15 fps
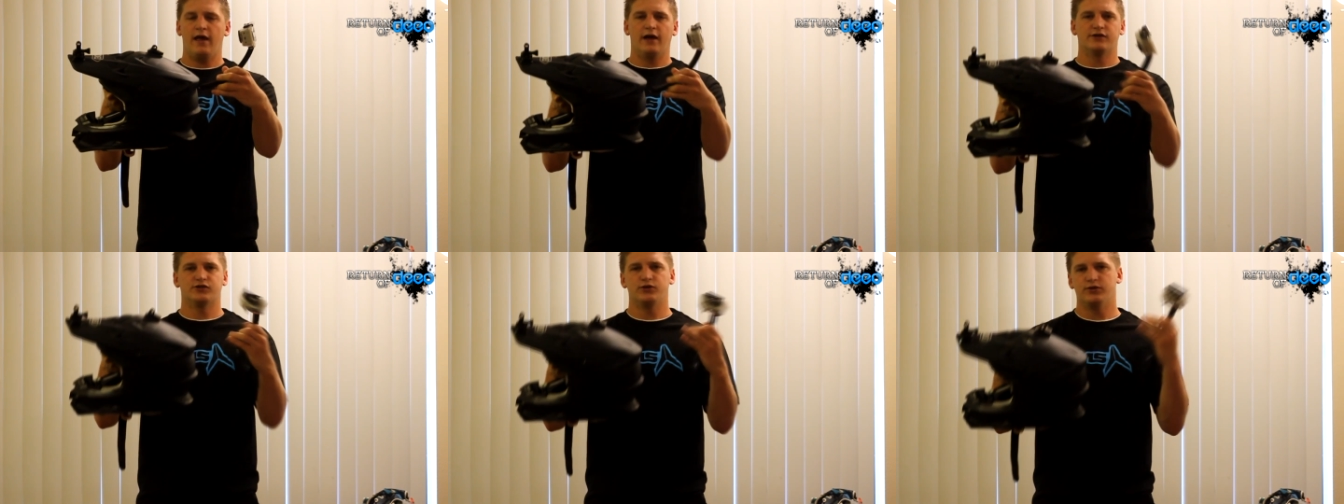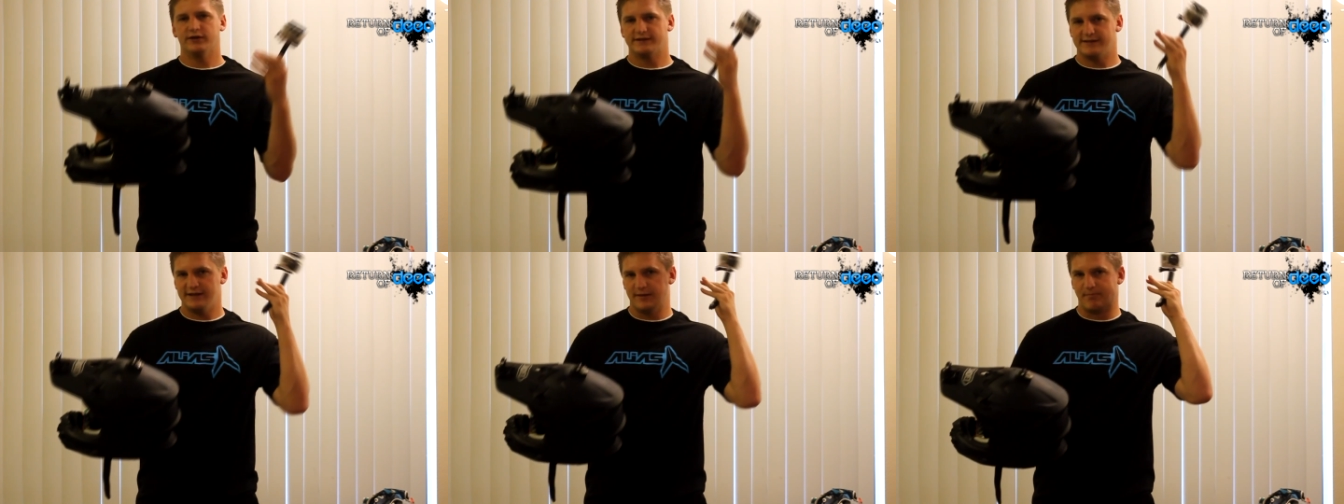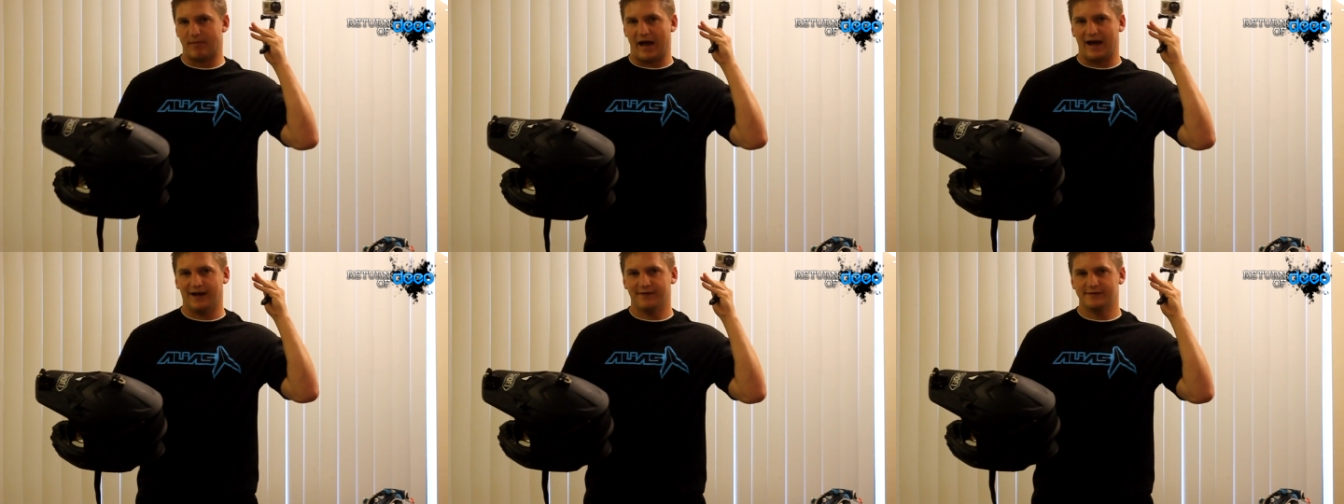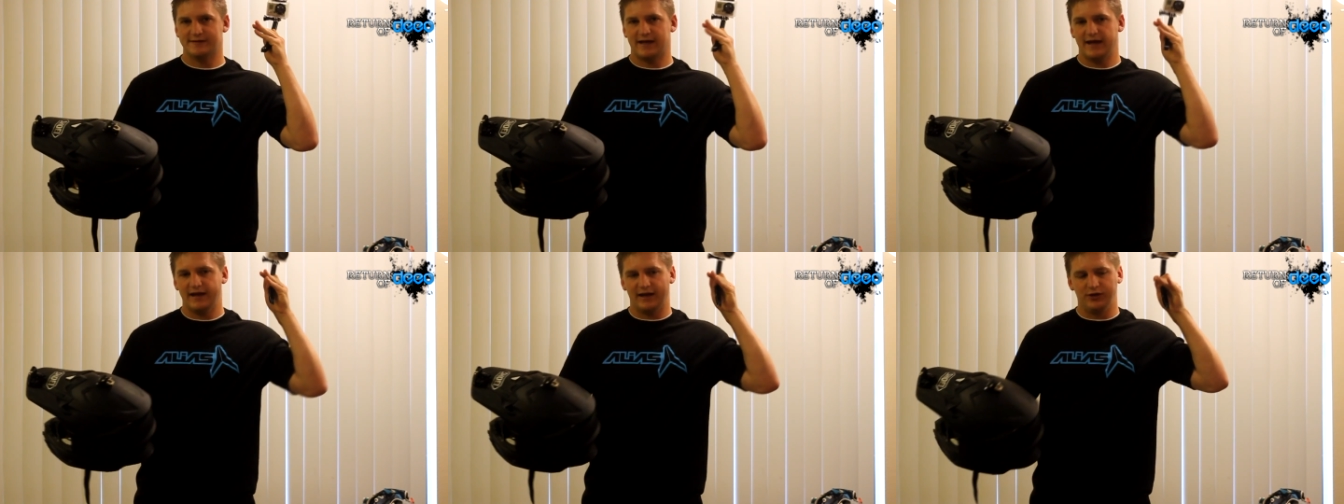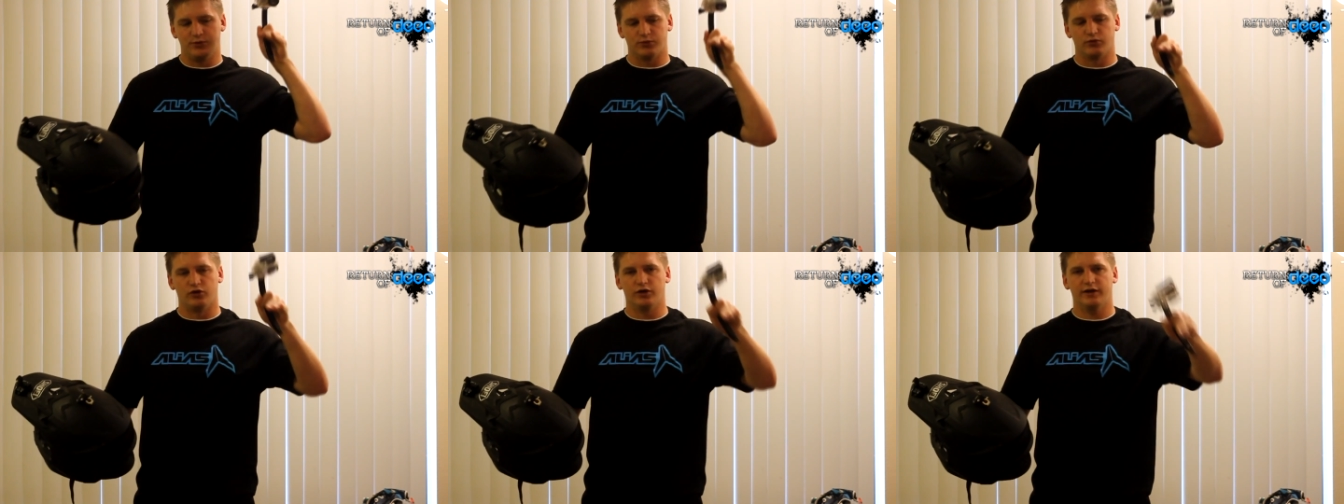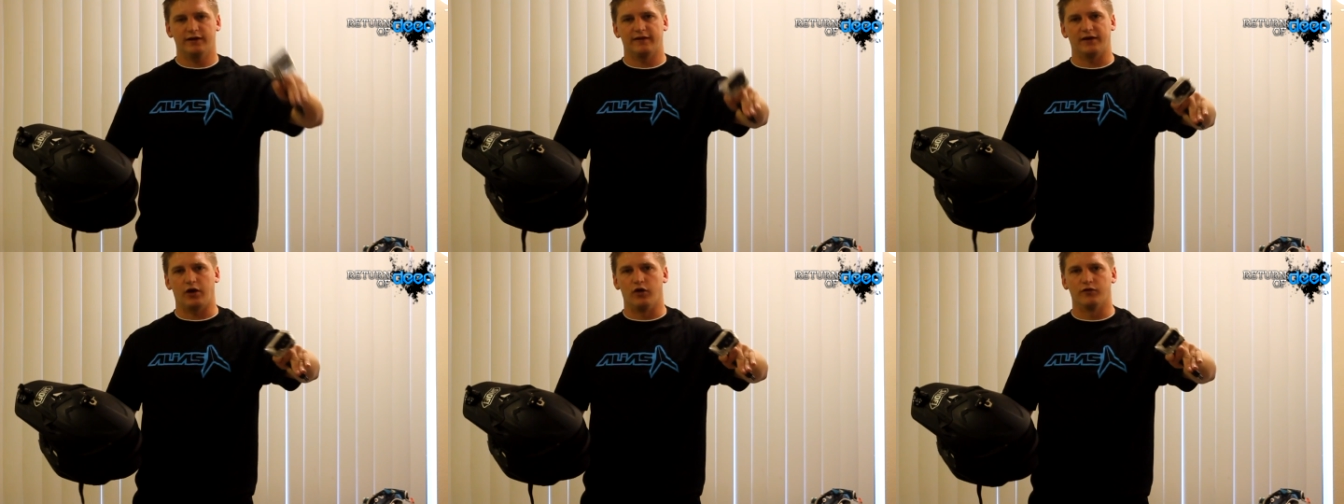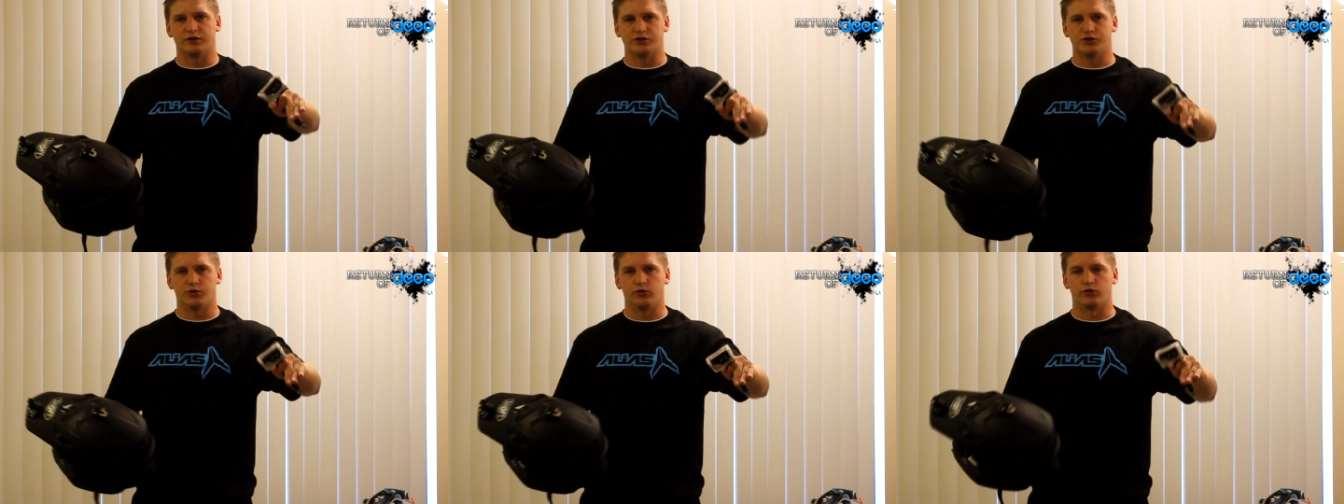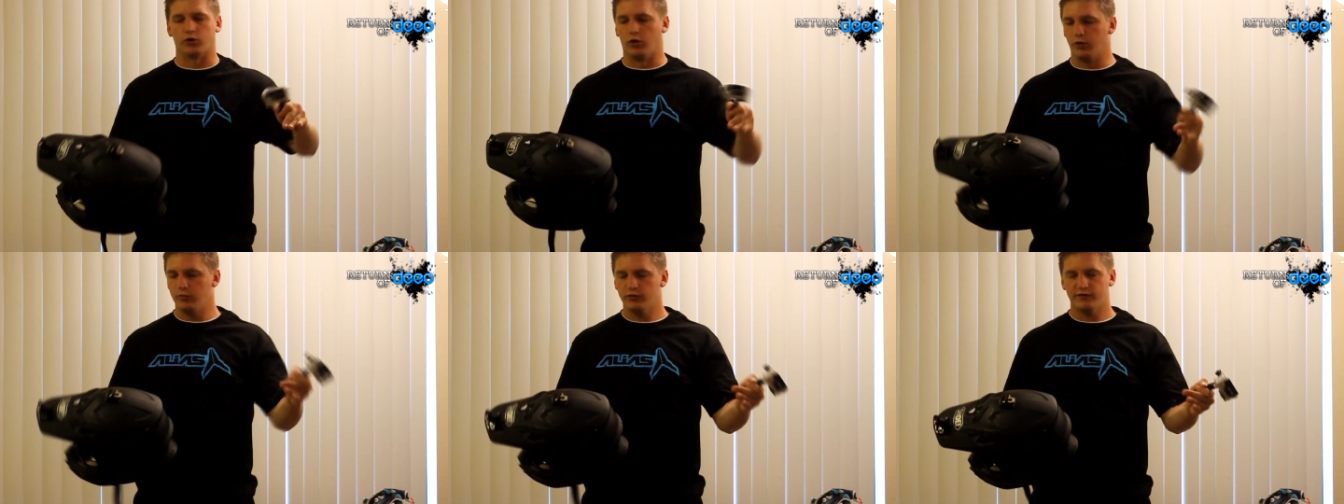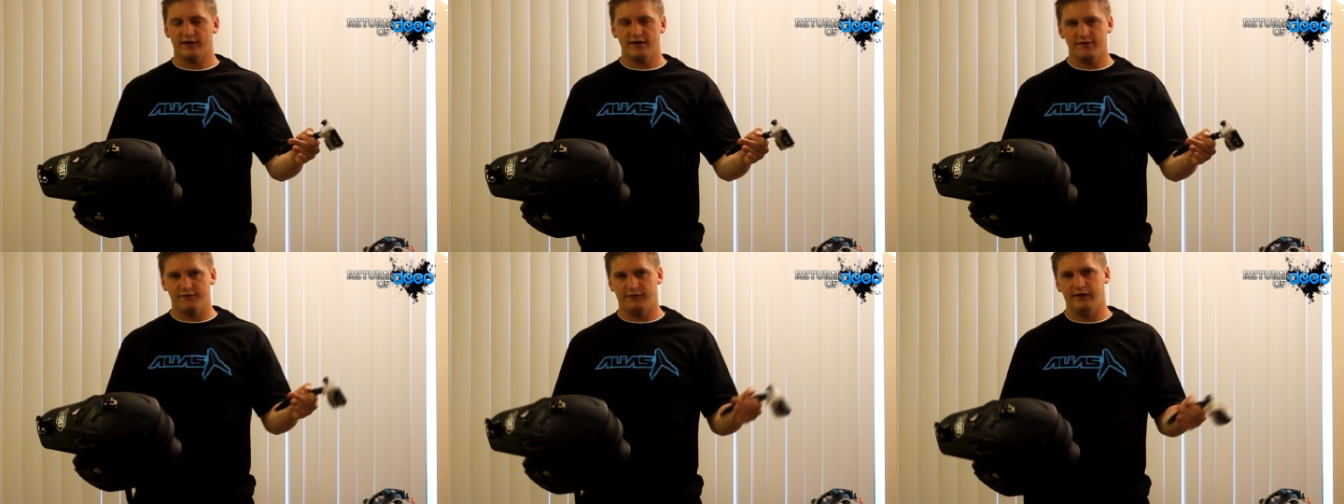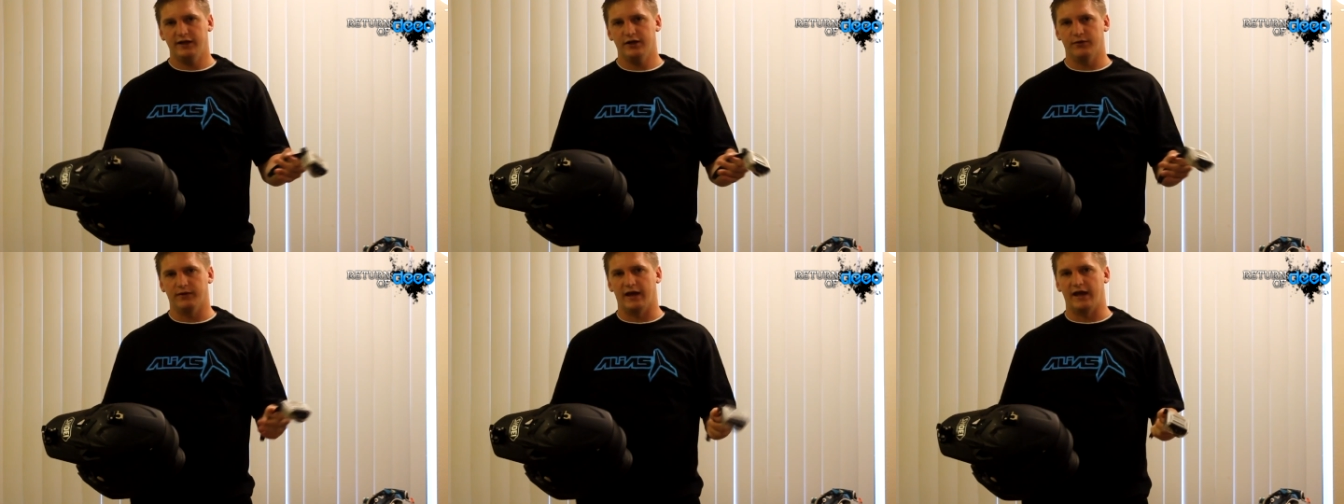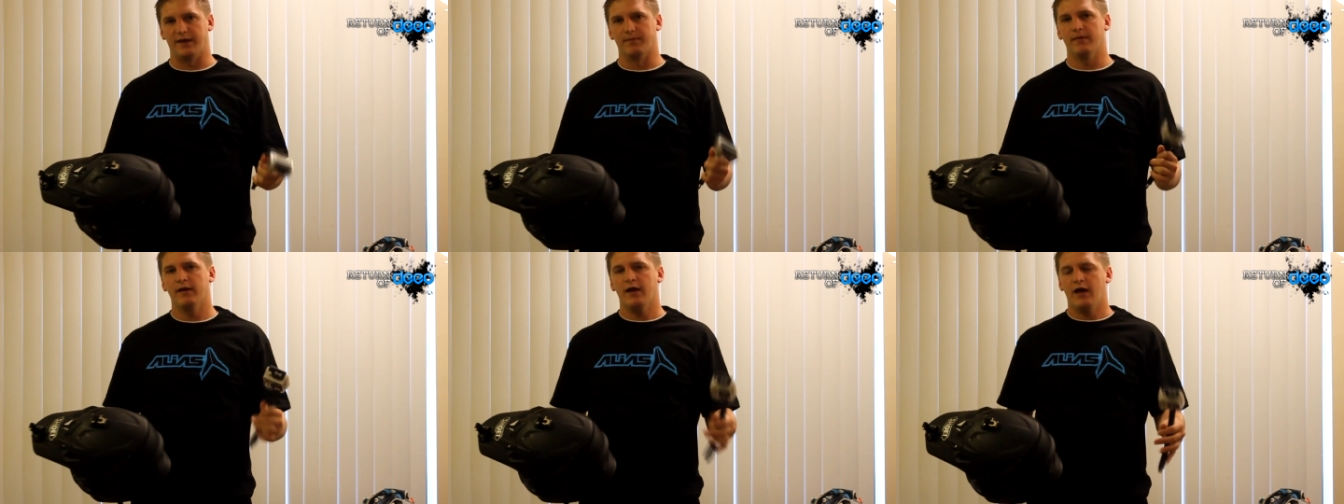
so you could see the back of his head and you were looking like over his shoulder, almost like a video game.